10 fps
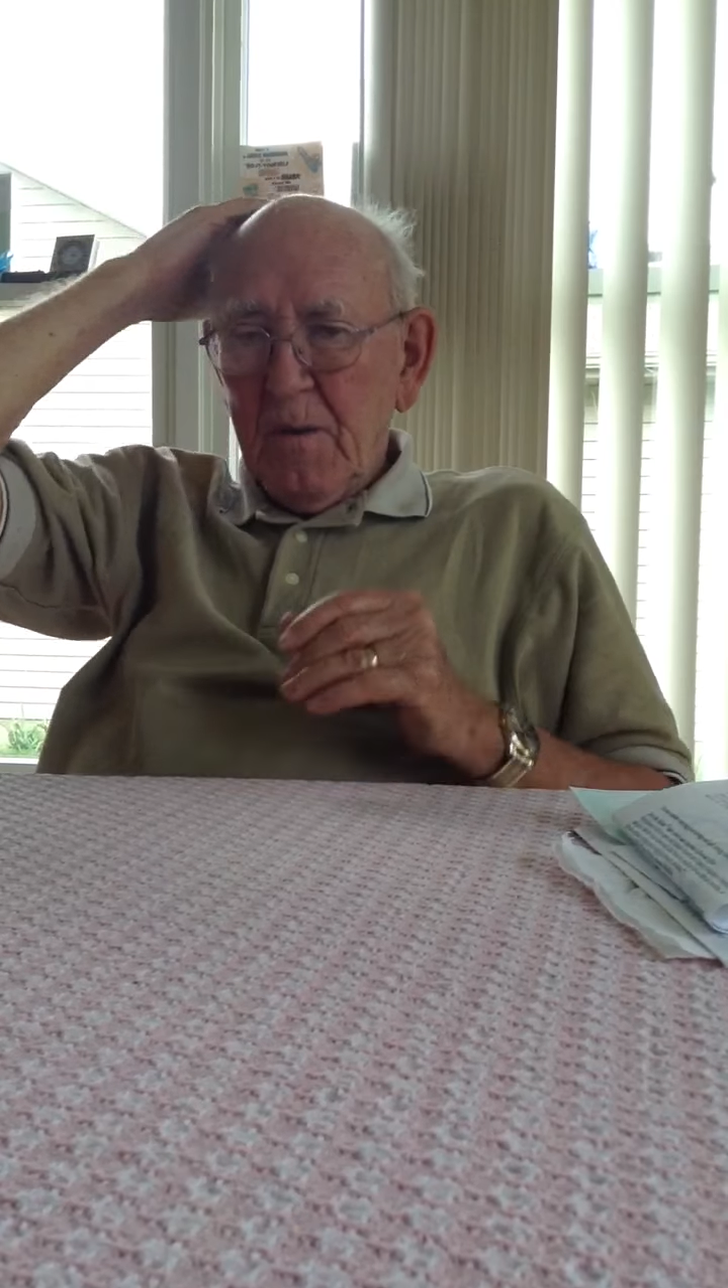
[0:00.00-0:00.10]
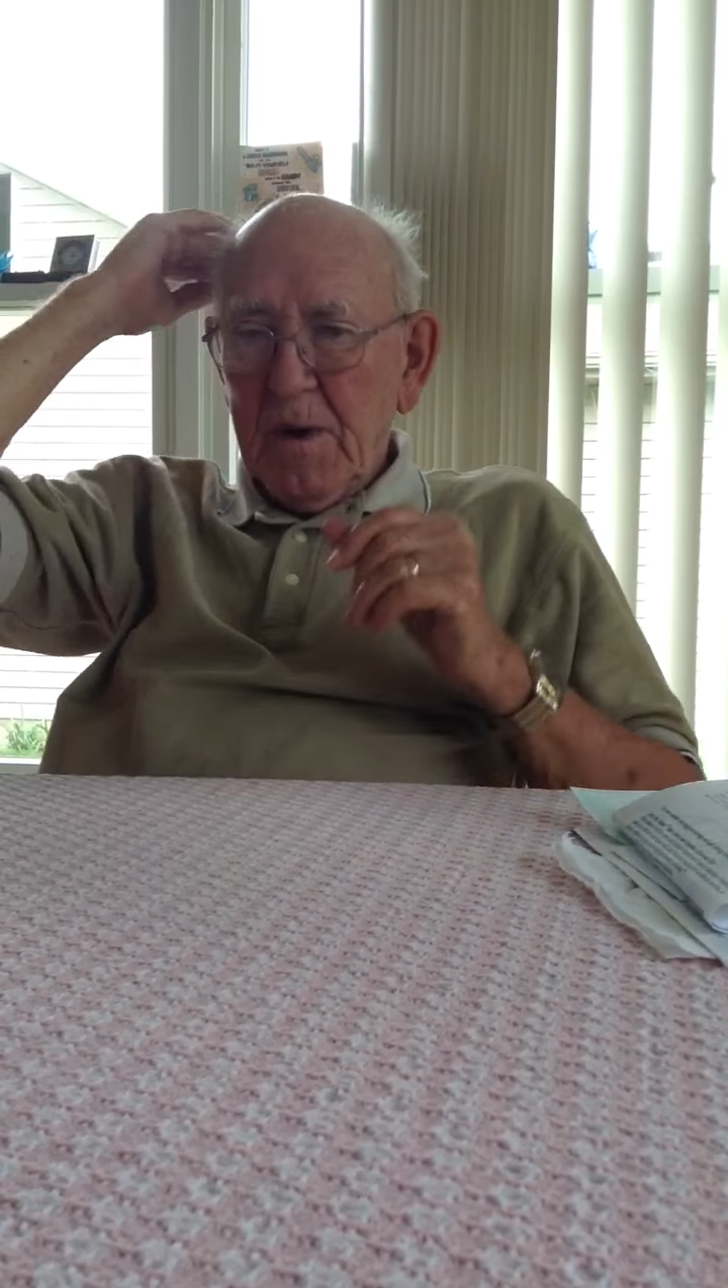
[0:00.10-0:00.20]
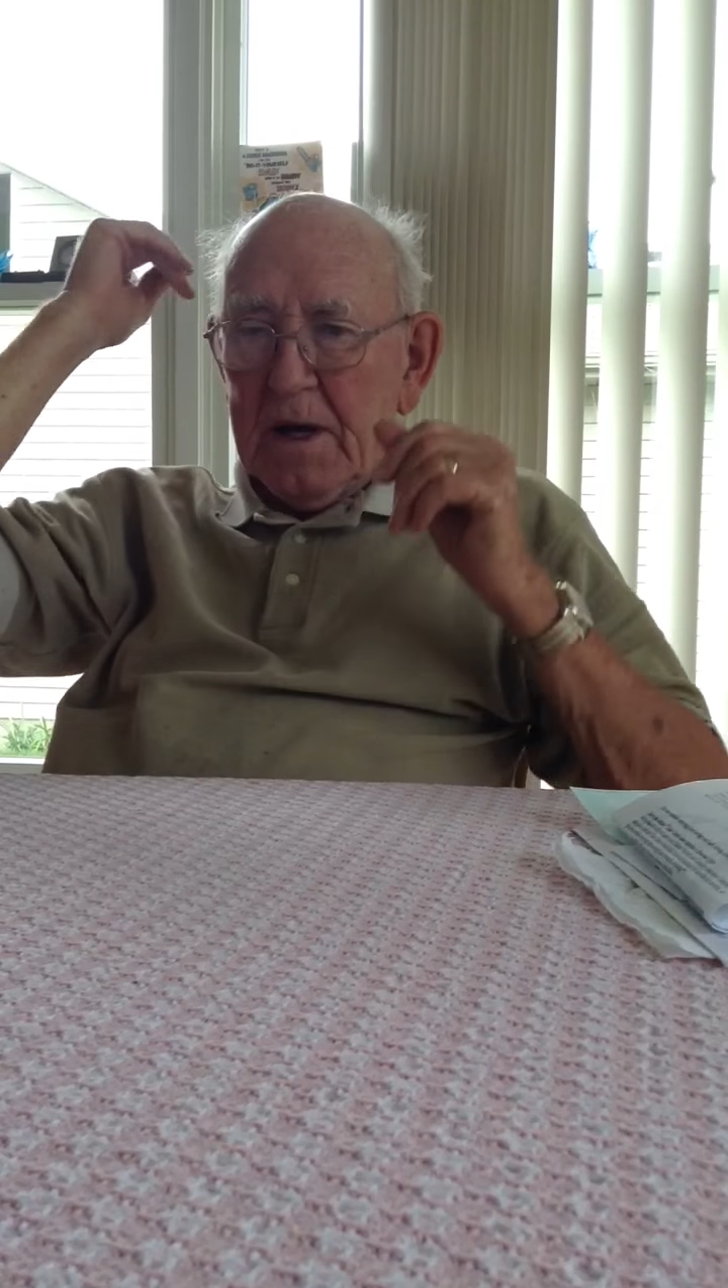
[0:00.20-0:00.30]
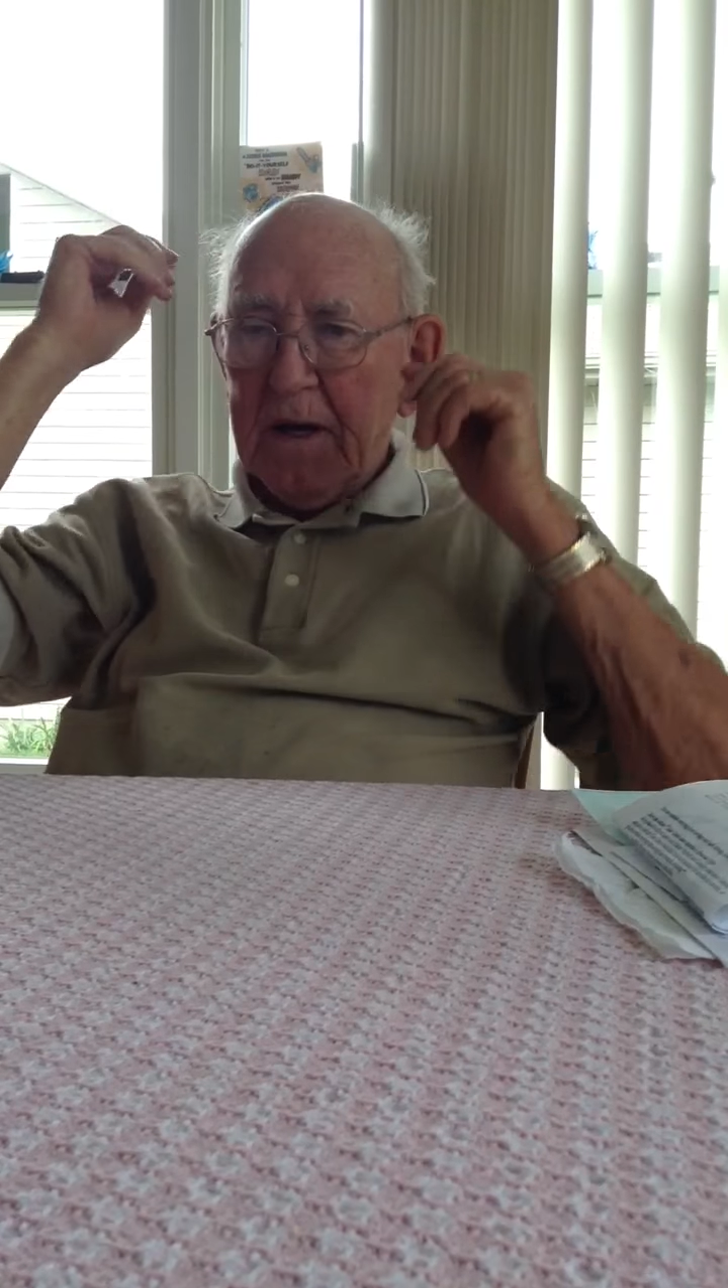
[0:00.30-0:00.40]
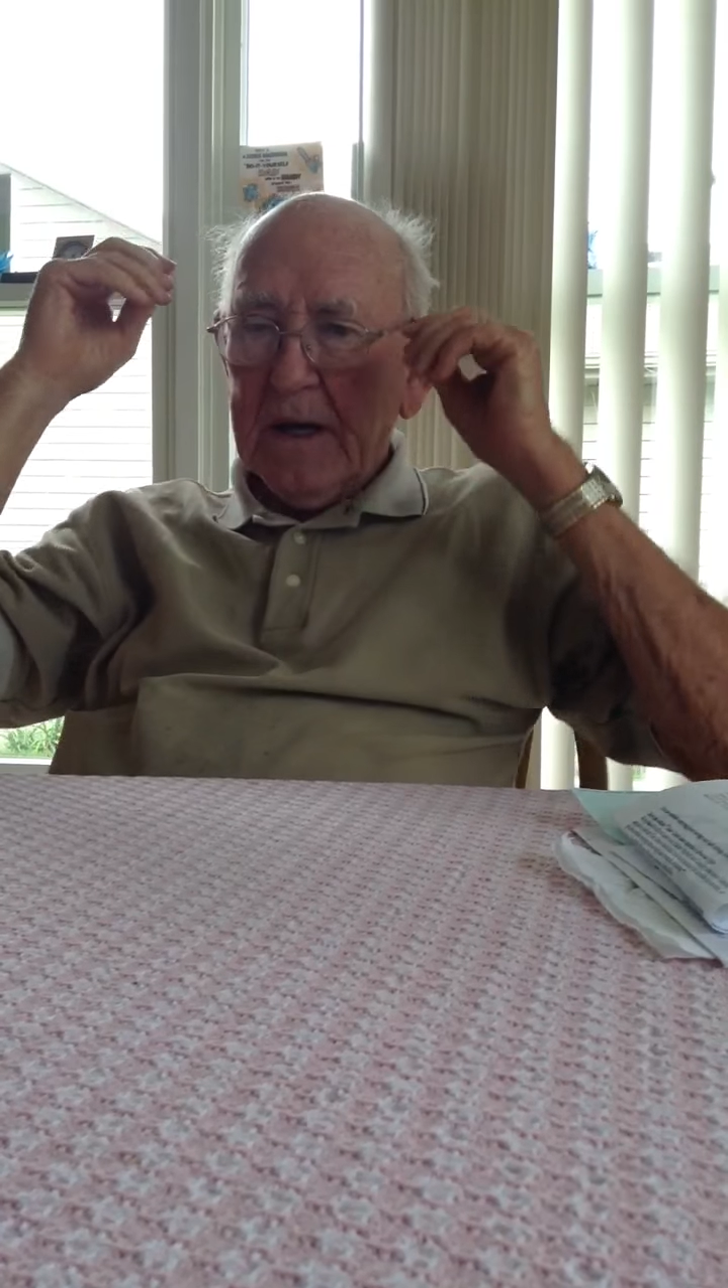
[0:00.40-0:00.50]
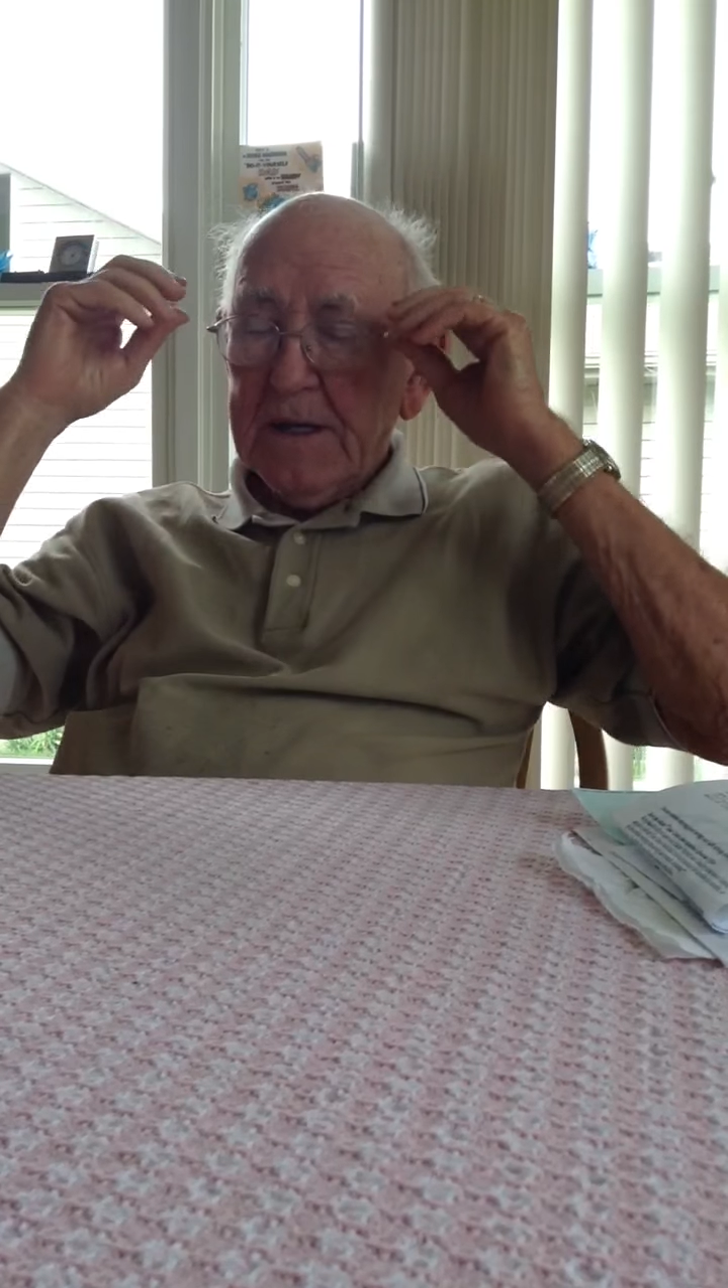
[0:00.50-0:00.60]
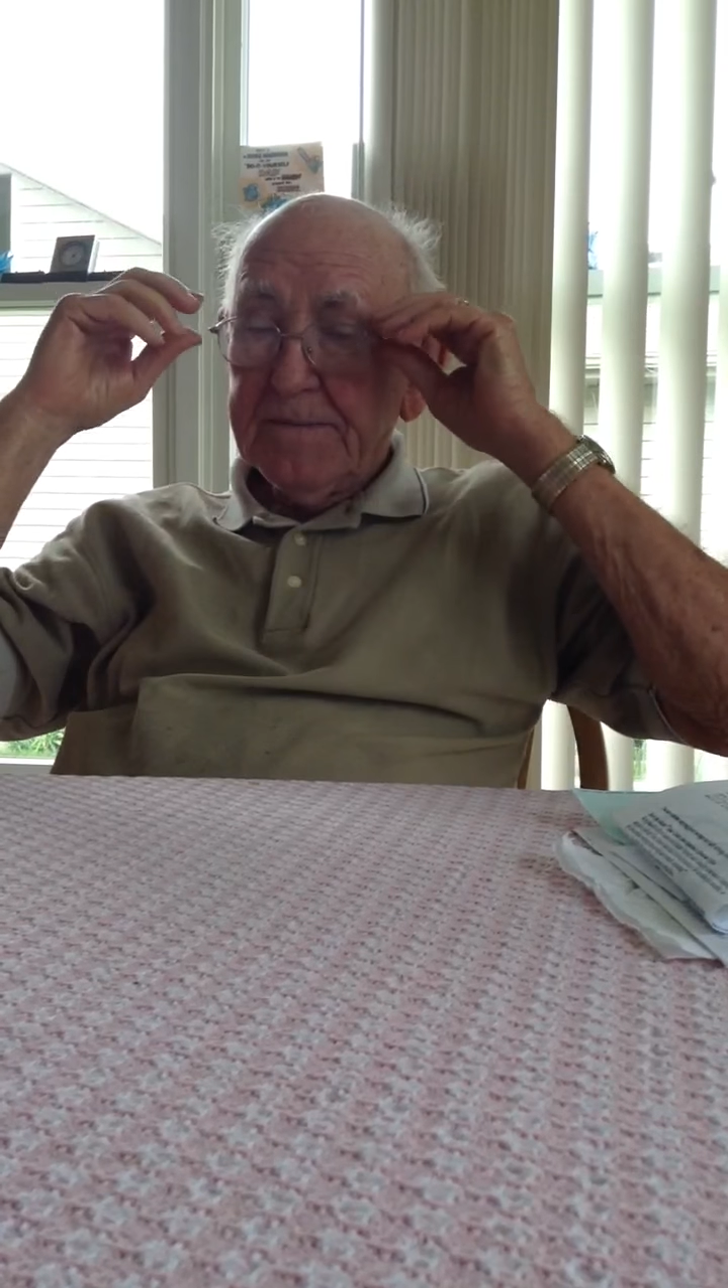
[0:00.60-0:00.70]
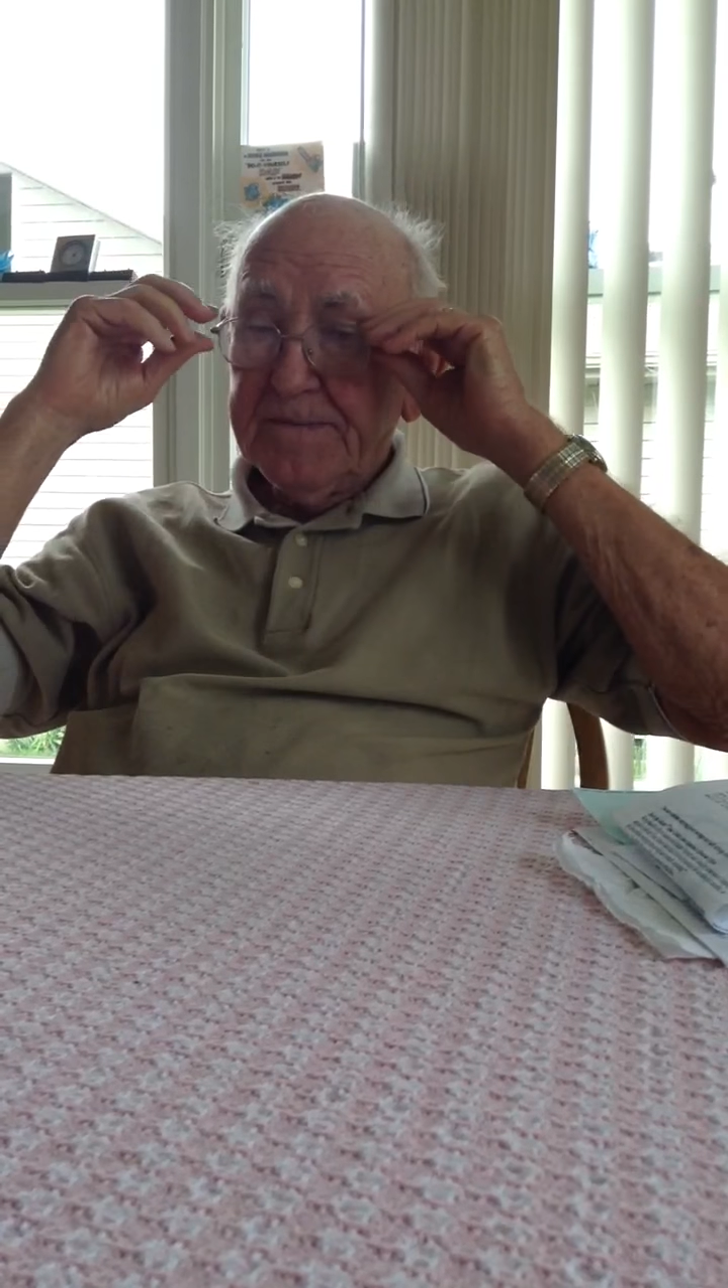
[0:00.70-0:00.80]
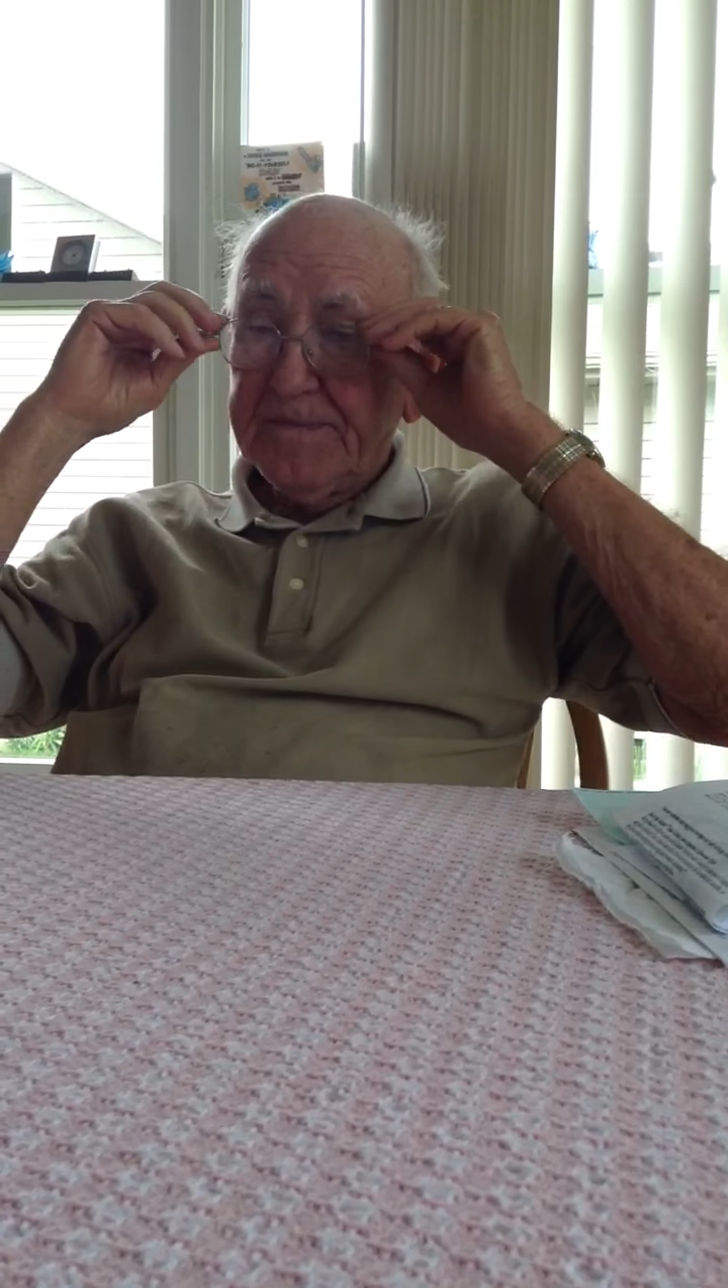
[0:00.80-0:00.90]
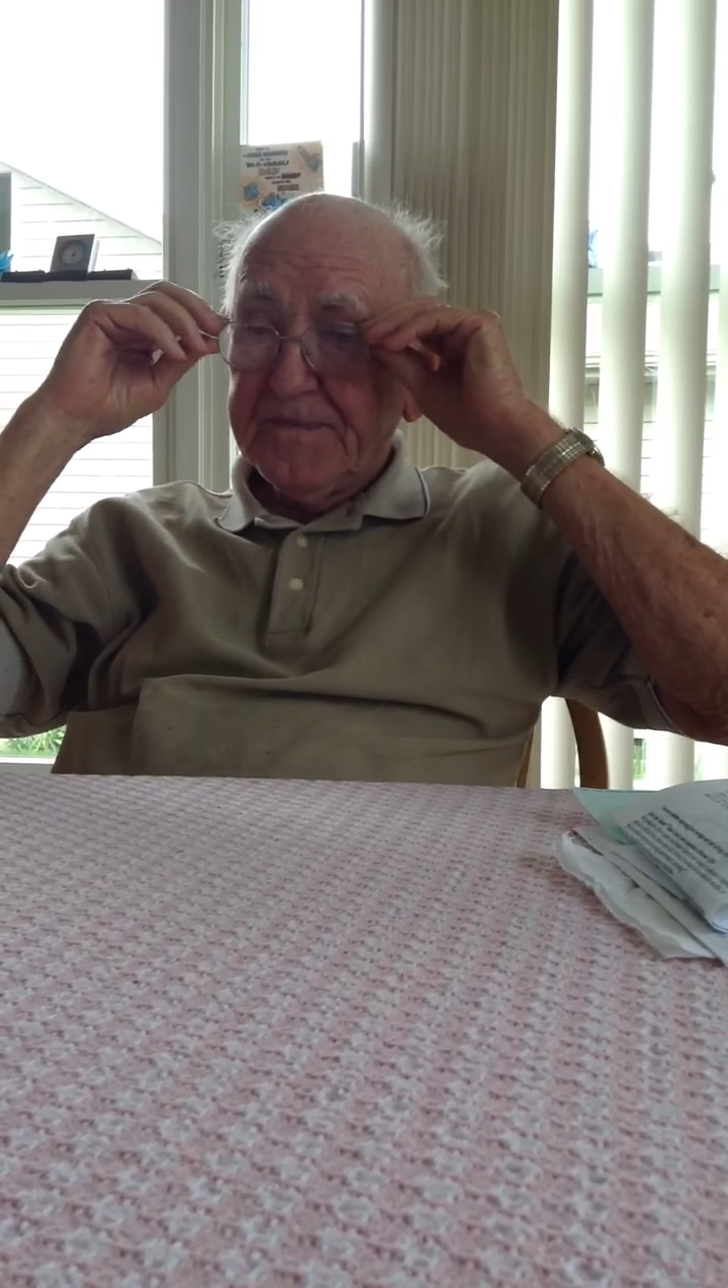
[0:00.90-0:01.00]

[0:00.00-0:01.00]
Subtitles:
well,